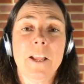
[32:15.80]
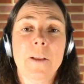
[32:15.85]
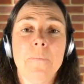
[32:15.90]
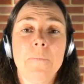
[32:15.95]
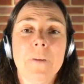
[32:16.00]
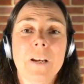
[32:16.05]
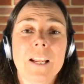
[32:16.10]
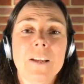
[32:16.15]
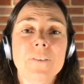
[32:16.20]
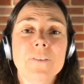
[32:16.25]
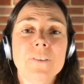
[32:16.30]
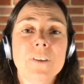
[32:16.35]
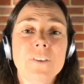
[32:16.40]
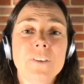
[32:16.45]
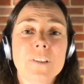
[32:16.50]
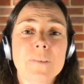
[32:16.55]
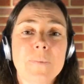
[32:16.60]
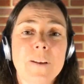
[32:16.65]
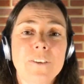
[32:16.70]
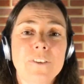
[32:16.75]
But I also
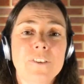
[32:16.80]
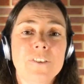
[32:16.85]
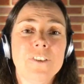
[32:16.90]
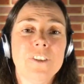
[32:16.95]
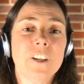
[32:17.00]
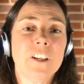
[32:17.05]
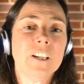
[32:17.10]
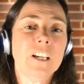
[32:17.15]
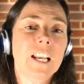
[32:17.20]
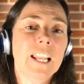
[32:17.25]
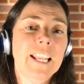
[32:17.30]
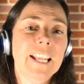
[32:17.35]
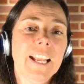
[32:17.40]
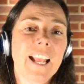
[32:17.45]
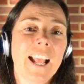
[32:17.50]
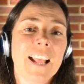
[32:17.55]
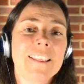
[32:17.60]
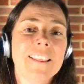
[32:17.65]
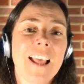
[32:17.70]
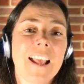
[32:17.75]
just mentioned journaling,
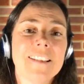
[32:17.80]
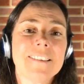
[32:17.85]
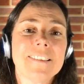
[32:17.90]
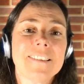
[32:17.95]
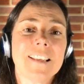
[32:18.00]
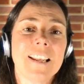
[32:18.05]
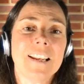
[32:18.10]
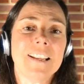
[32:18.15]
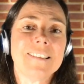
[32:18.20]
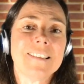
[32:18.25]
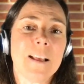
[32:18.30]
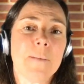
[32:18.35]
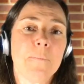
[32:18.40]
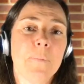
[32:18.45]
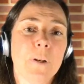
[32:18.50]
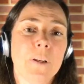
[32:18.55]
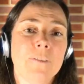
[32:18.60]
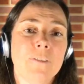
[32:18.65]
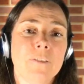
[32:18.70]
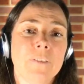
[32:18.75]
and that's an
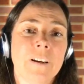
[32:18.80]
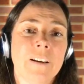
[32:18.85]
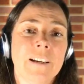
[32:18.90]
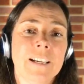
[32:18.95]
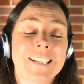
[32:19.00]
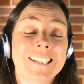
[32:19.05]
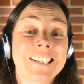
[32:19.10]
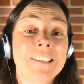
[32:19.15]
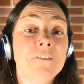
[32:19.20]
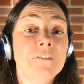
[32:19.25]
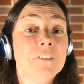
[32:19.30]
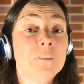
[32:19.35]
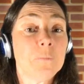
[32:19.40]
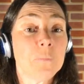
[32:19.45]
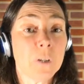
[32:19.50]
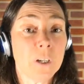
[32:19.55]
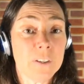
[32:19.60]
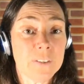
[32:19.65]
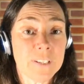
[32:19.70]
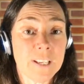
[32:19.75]
example of a very different
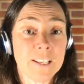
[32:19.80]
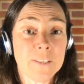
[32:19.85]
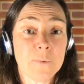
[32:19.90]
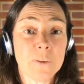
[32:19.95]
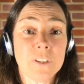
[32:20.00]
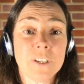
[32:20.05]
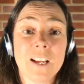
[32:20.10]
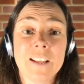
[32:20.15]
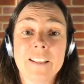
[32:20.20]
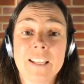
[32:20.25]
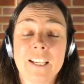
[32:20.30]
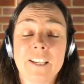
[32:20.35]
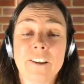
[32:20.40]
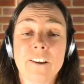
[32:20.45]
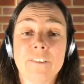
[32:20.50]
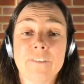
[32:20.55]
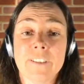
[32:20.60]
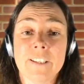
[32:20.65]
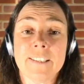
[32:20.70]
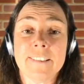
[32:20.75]
process, which I think
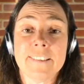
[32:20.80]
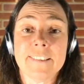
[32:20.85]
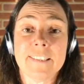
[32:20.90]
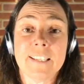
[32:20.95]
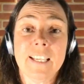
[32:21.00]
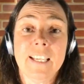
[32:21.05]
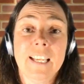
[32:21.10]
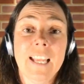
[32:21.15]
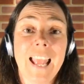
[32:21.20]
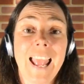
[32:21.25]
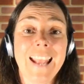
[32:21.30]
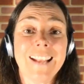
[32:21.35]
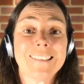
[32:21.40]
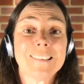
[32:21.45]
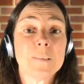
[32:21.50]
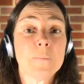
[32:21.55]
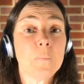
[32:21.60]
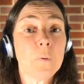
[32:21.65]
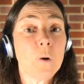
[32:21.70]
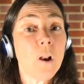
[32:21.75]
of as
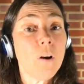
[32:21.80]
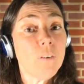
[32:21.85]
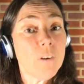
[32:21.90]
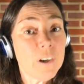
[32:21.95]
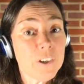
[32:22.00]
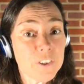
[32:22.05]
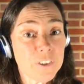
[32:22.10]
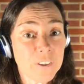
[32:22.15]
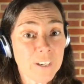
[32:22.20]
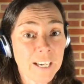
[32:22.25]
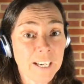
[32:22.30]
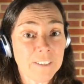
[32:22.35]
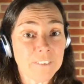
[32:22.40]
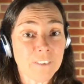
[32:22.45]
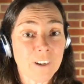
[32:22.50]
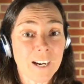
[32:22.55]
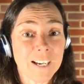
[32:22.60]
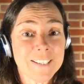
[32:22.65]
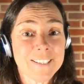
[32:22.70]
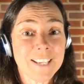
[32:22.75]
exploratory
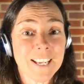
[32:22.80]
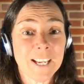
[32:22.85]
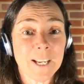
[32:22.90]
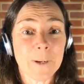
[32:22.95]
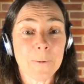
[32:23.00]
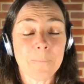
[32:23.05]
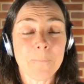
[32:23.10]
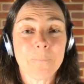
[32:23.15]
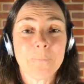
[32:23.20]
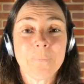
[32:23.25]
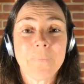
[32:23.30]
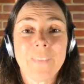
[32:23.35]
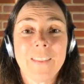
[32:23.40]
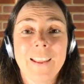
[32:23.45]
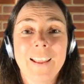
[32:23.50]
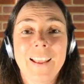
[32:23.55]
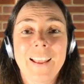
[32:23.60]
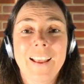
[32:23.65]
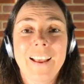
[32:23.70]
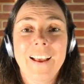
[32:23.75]
writing.
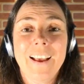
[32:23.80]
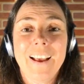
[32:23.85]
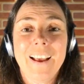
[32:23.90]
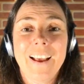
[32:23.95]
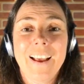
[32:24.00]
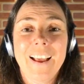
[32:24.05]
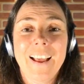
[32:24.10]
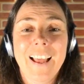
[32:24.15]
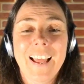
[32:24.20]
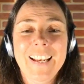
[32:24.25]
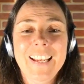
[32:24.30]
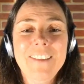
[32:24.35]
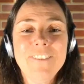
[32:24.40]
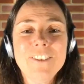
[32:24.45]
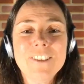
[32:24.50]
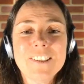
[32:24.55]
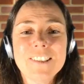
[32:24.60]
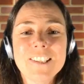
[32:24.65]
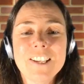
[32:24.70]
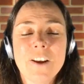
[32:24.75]
And even
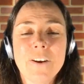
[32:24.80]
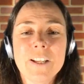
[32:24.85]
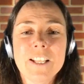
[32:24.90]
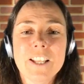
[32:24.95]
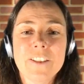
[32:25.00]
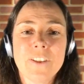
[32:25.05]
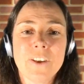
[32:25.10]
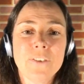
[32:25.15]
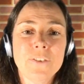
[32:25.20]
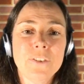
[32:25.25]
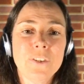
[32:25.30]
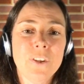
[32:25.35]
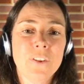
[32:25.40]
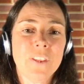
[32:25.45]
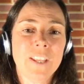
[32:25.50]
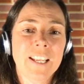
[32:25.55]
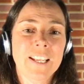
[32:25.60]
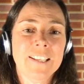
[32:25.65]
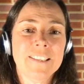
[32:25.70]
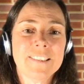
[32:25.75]
just knowing that those two
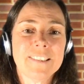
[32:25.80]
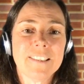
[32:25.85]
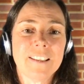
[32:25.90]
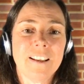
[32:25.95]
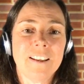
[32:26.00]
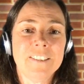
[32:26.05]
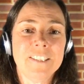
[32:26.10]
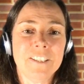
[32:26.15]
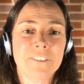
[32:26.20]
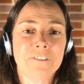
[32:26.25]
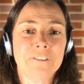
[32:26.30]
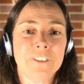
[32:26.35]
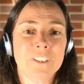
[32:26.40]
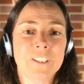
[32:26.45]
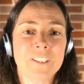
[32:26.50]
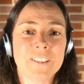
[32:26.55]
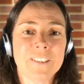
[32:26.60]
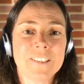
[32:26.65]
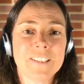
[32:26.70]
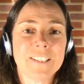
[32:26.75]
things are
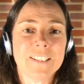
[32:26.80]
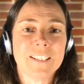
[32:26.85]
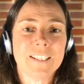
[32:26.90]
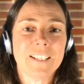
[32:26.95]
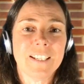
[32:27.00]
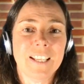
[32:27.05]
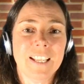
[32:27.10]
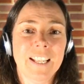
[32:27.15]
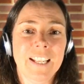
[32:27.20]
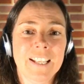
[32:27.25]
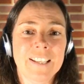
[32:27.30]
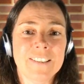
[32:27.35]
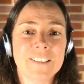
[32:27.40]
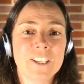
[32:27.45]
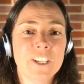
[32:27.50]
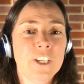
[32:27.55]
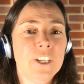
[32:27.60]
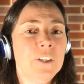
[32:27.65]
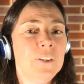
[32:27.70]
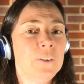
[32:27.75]
different
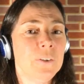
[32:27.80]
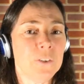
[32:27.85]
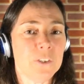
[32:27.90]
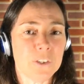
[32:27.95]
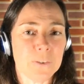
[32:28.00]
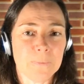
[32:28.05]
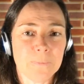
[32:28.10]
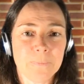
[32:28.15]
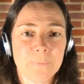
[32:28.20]
is huge.